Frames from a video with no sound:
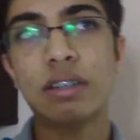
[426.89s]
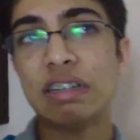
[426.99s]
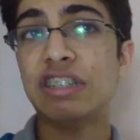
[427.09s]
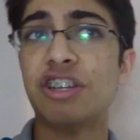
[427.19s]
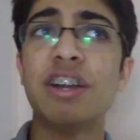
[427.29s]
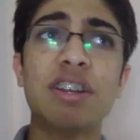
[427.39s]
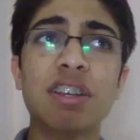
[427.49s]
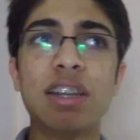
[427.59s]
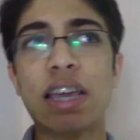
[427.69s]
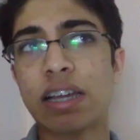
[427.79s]
in general,
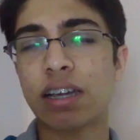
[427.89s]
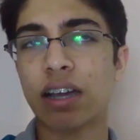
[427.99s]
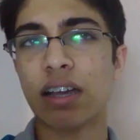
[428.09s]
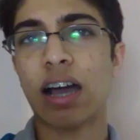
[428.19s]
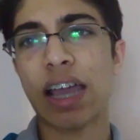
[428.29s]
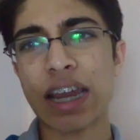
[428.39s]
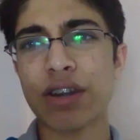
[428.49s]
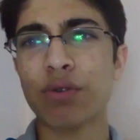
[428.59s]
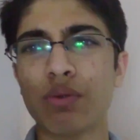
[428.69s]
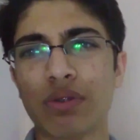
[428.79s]
like high
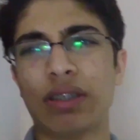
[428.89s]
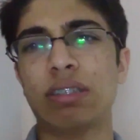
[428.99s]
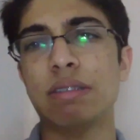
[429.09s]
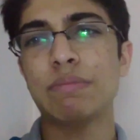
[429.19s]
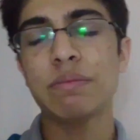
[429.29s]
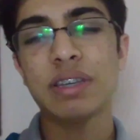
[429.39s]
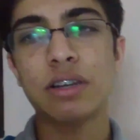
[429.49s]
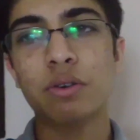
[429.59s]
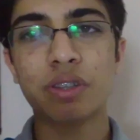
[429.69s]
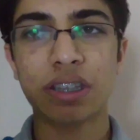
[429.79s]
twos, maybe
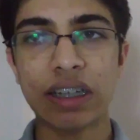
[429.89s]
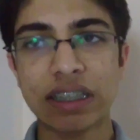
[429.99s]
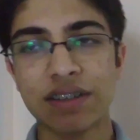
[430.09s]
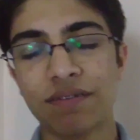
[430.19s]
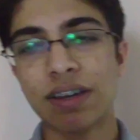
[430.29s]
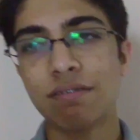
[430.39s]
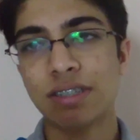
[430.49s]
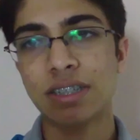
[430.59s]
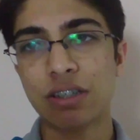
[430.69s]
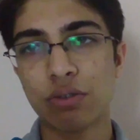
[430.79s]
low threes if I
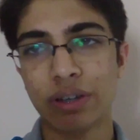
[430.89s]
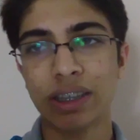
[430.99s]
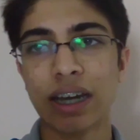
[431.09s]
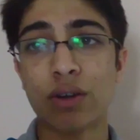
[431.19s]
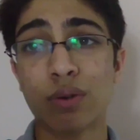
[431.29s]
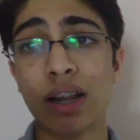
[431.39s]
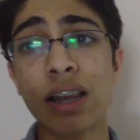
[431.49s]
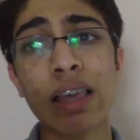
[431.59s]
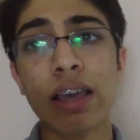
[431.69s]
wasn't doing that well.